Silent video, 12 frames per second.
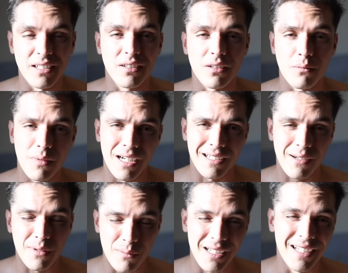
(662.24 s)
into their mind. I'm
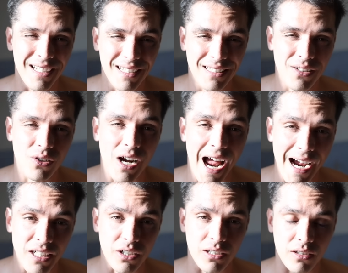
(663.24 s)
going to be looking into their
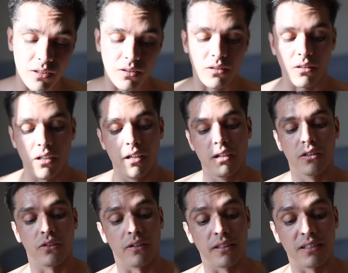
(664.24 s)
actions
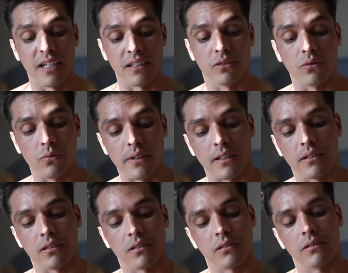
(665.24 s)
during these next two
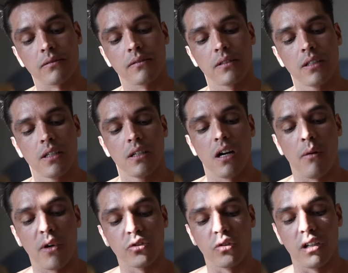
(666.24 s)
weeks.
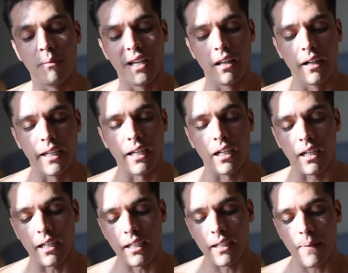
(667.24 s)
I'm also going to be
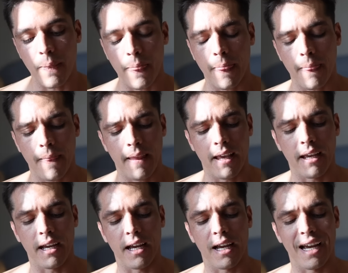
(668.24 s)
looking
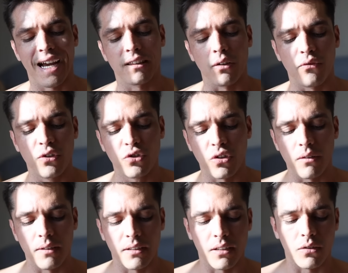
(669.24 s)
at the future of
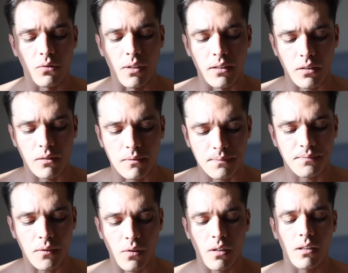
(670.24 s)
this situation.
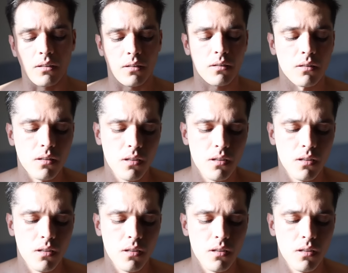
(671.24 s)
All right.